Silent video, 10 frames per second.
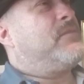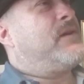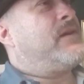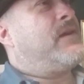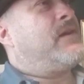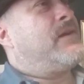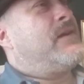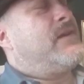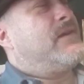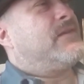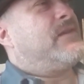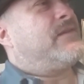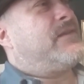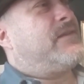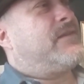but
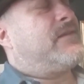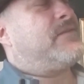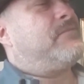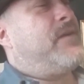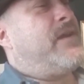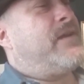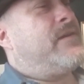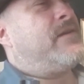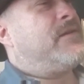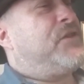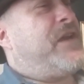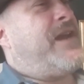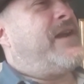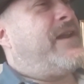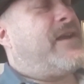since it's being
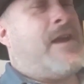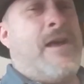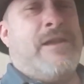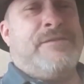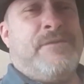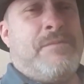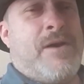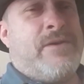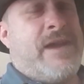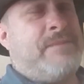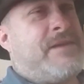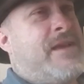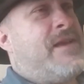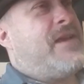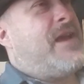chanted at college football games,
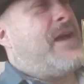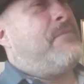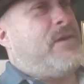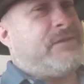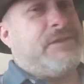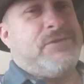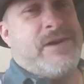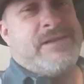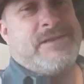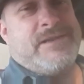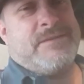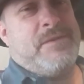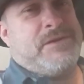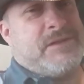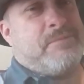I must address it as
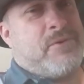much as it